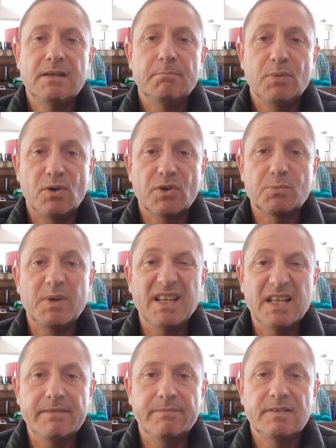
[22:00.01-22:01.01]
Because we
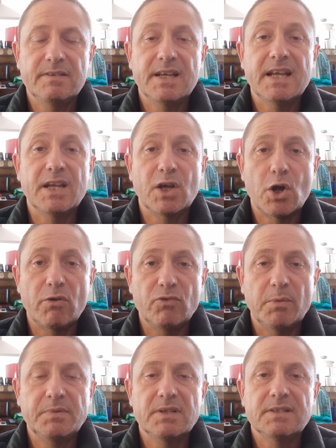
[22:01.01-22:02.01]
live in a
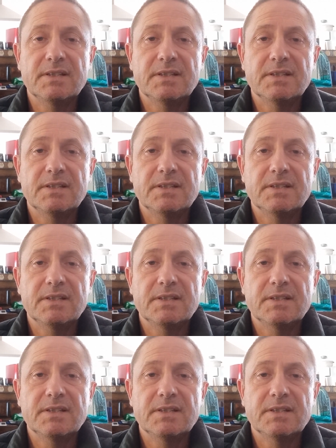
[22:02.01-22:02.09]
corrupt